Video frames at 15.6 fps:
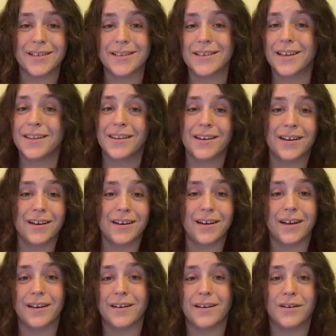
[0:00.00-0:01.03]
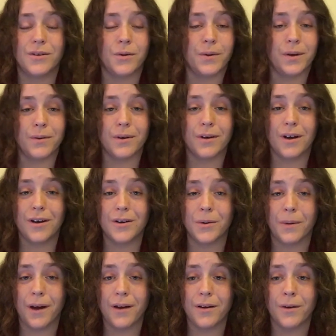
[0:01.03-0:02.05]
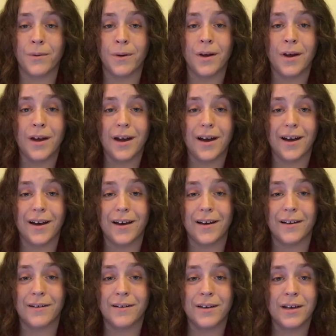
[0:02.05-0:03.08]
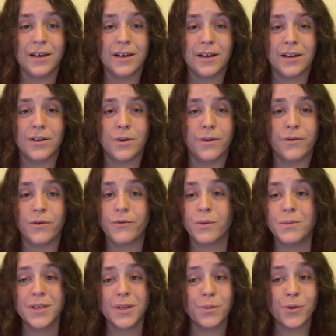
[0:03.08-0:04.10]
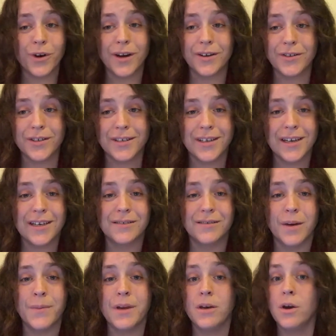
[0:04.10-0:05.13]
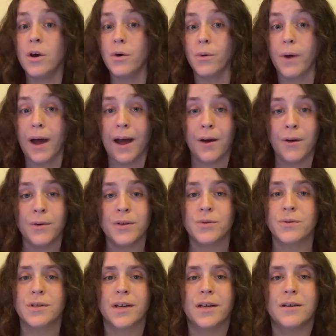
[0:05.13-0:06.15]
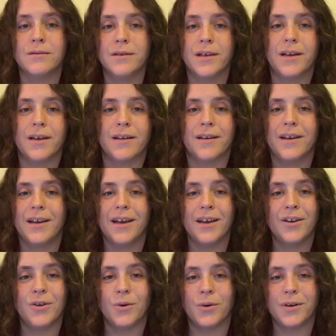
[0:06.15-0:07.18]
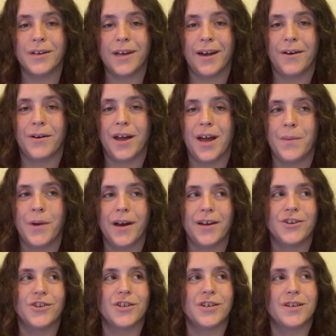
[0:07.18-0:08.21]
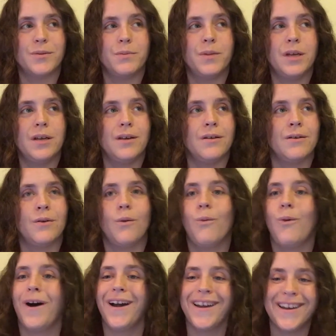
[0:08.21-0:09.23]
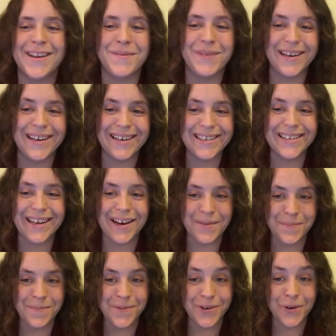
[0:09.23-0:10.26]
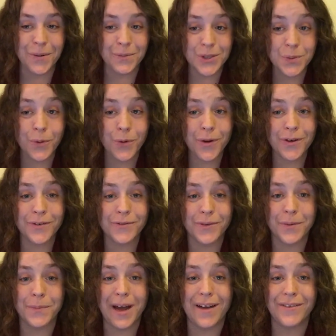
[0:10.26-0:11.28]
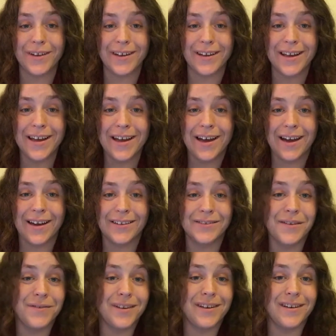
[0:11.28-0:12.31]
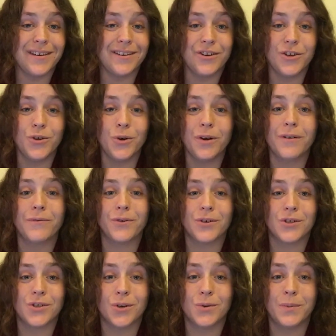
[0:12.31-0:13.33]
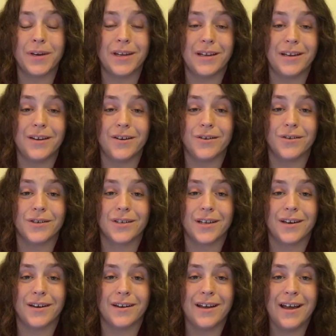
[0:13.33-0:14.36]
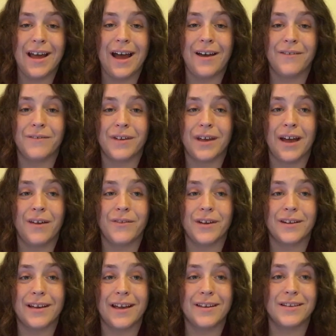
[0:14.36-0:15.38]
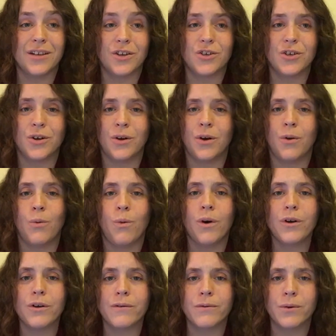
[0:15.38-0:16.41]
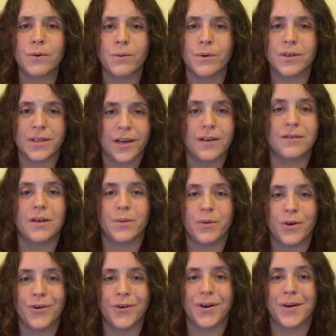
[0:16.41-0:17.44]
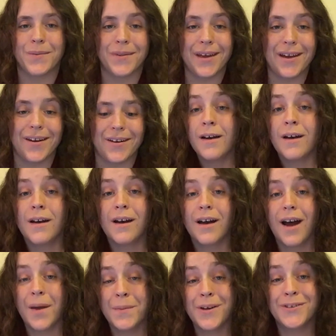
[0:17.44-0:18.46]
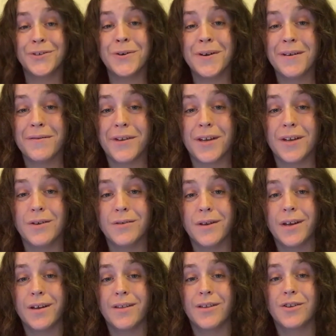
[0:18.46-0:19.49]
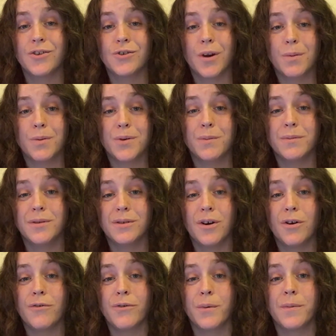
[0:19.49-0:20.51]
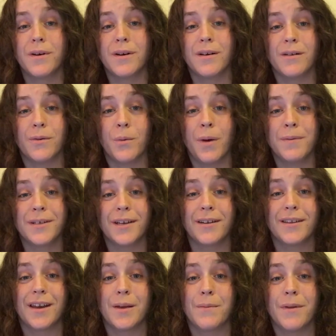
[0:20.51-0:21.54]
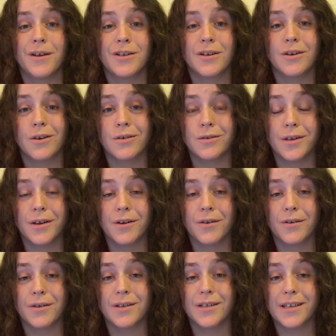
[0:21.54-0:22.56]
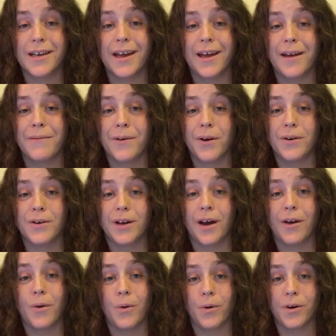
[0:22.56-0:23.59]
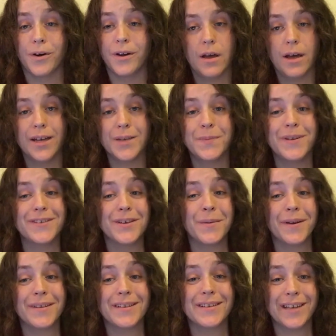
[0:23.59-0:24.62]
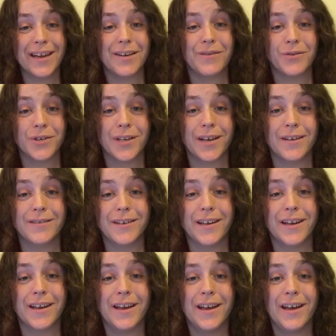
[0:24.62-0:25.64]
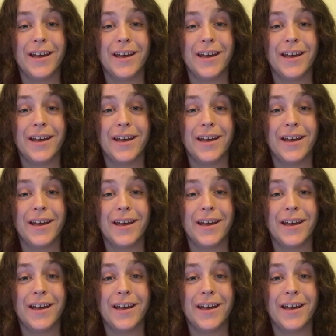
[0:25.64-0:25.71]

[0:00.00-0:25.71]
that's Ithaca and, here in Colorado. If you're from somewhere else, let me know, how is recycling in your town? Am I just being whiny because I'm spoiled from having lived in New York for so many years and having had such a wonderful recycling program there? I'm including a video link in the description below from a website that I mentioned earlier, cafr.org. It's basically about the state of recycling